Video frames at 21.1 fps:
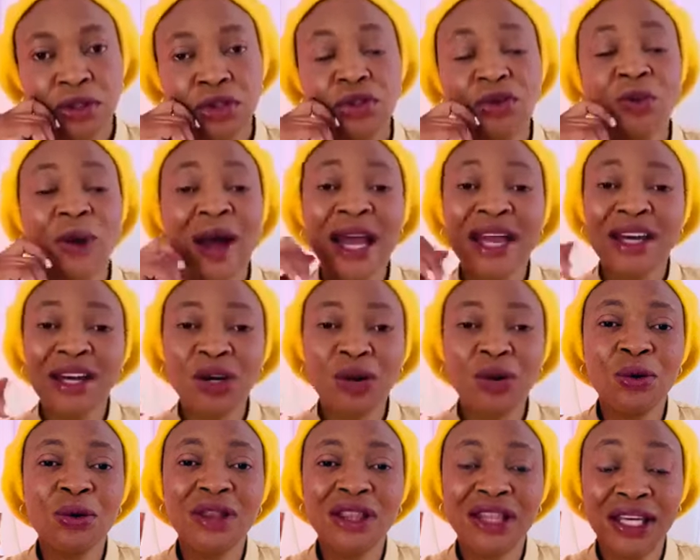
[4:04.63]
You are a
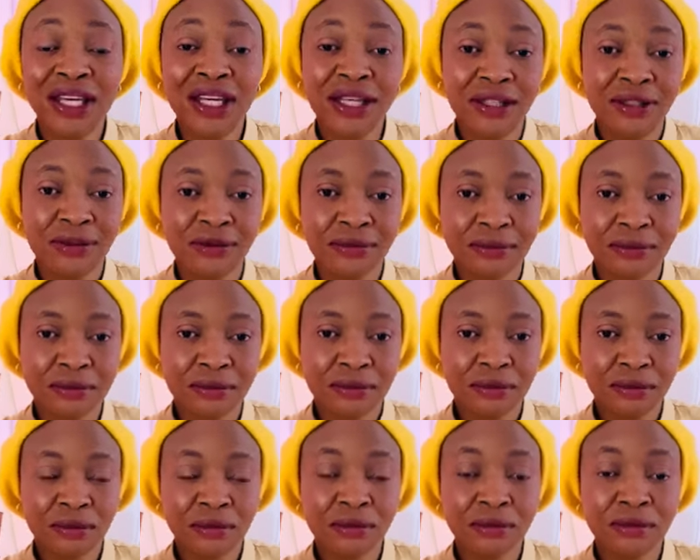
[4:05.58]
good thing.
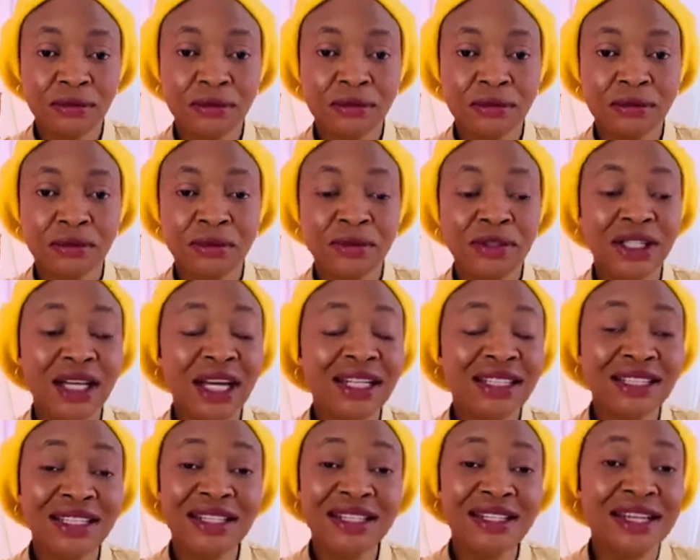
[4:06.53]

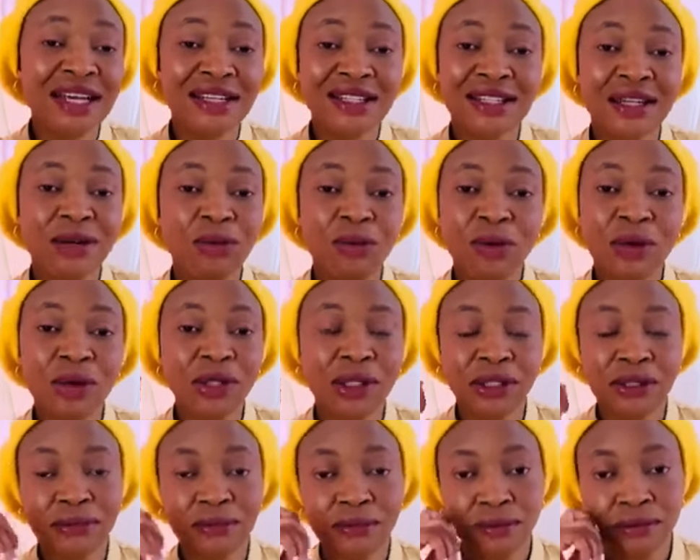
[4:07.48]
Take this as a
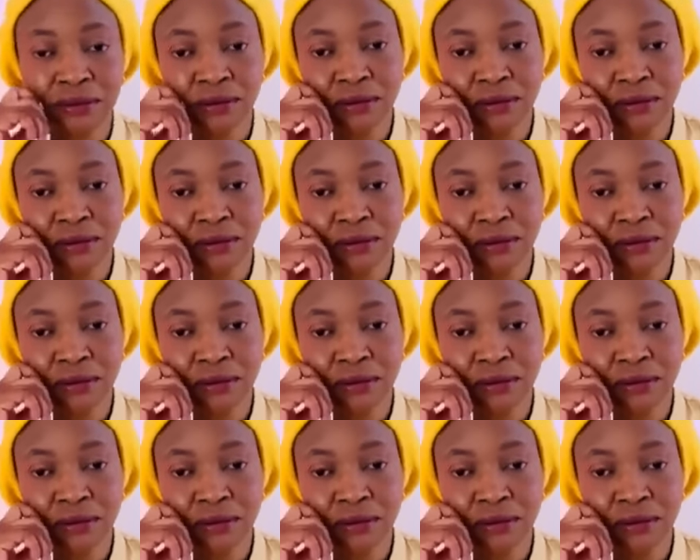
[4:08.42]
warning.